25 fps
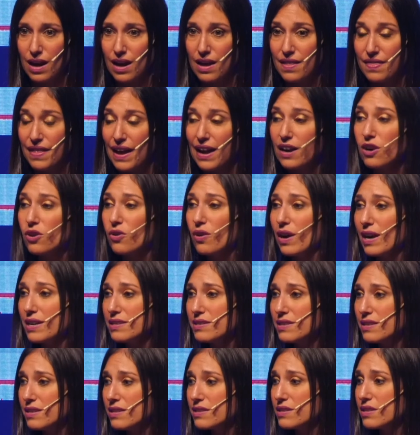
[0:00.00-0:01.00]
That
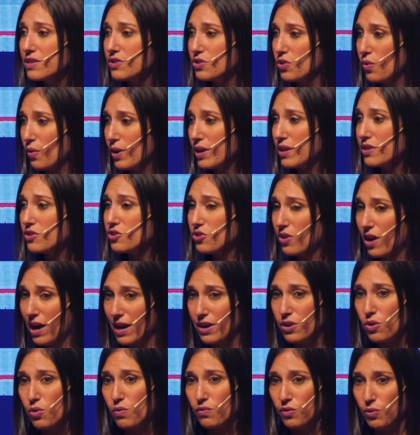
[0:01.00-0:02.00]
crisis is going to try
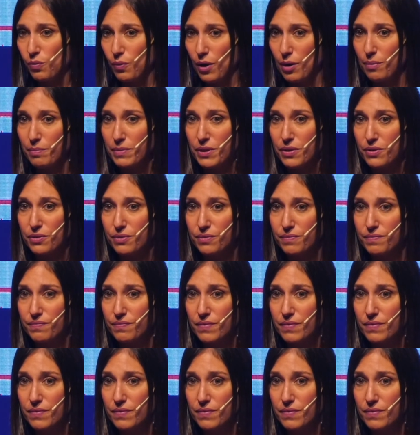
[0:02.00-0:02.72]
and overwhelm you.